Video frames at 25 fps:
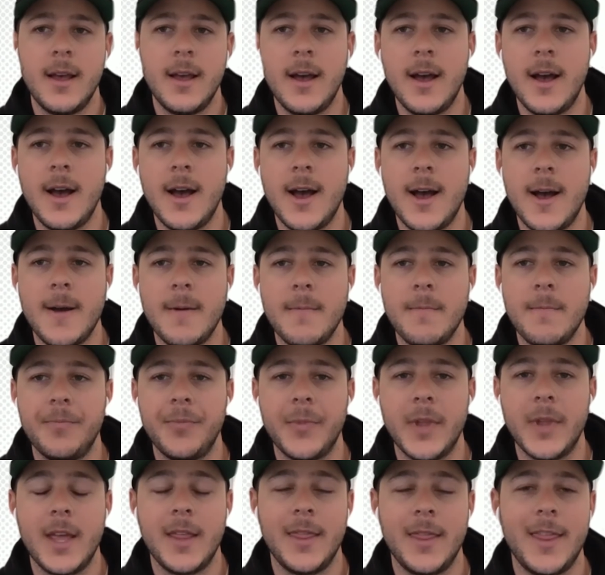And
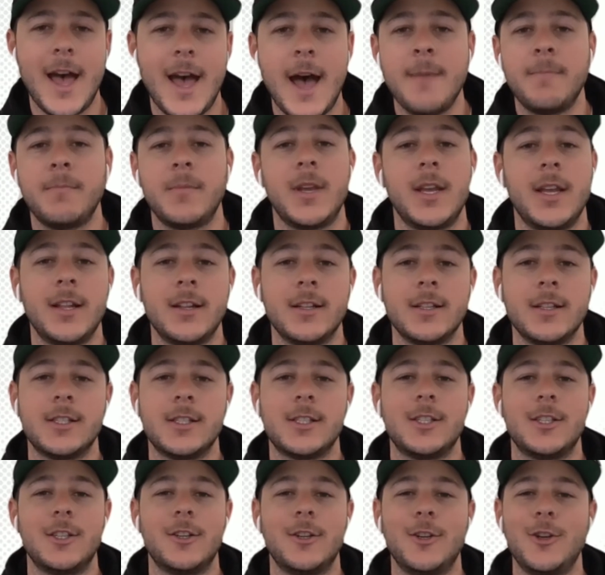that
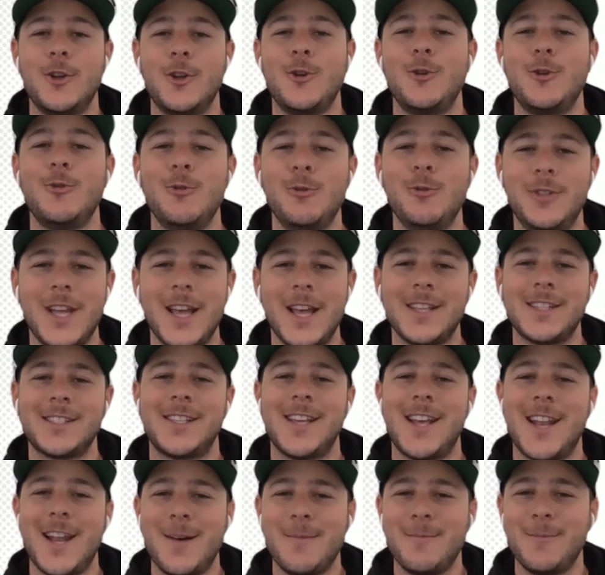means new desk
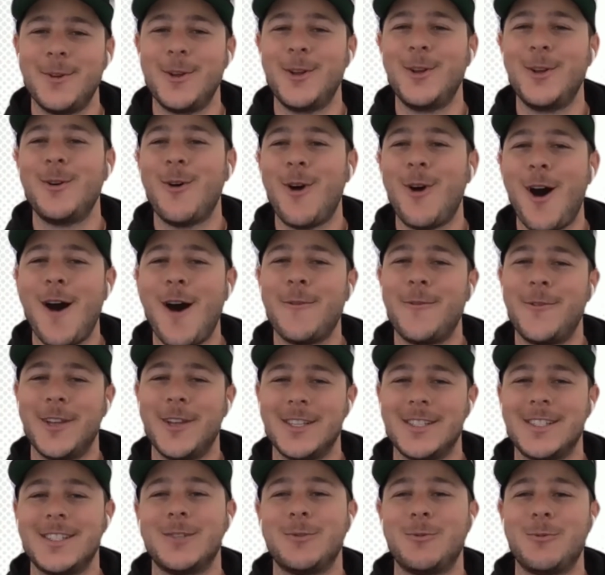setup, new
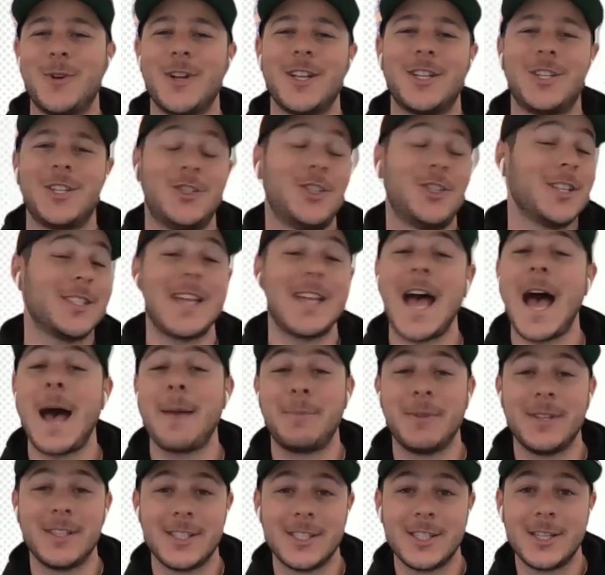office, which just
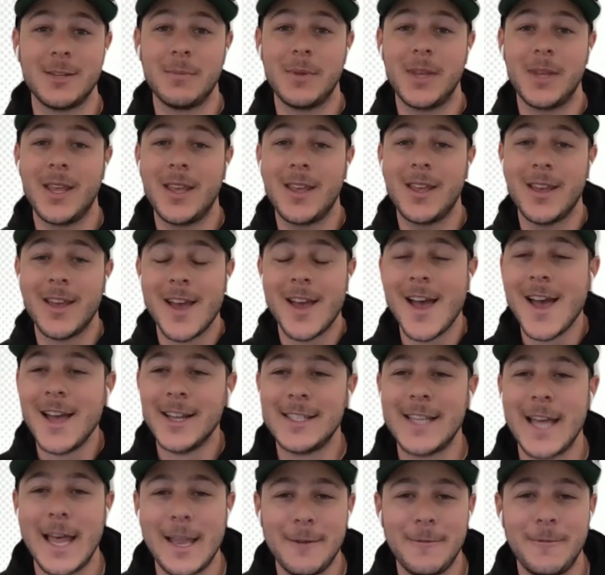happens to be
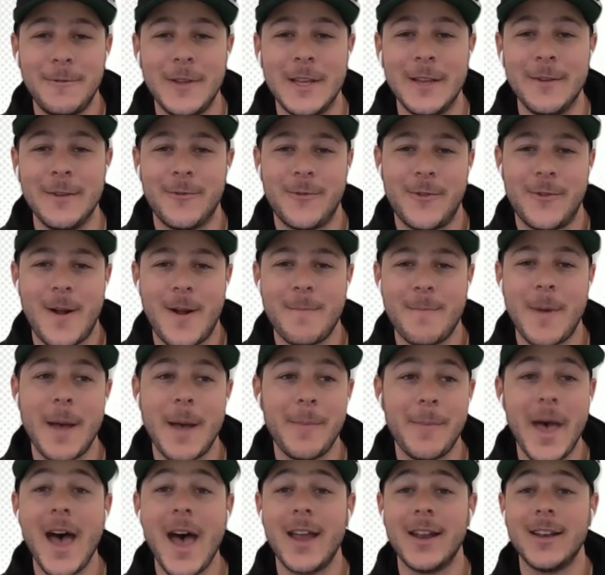10 feet from my
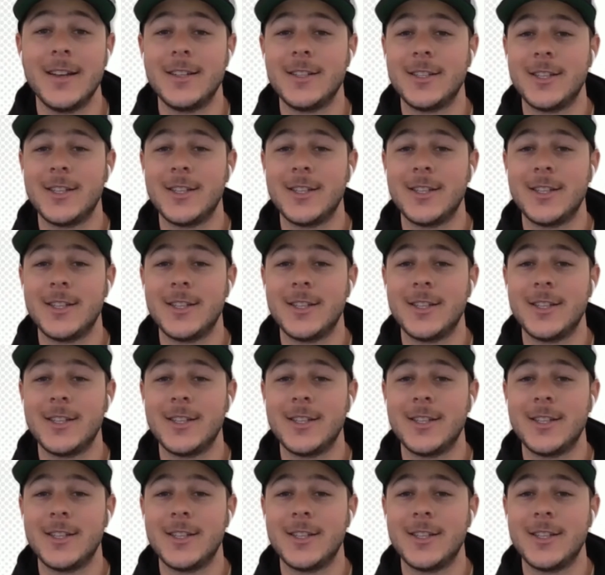bed.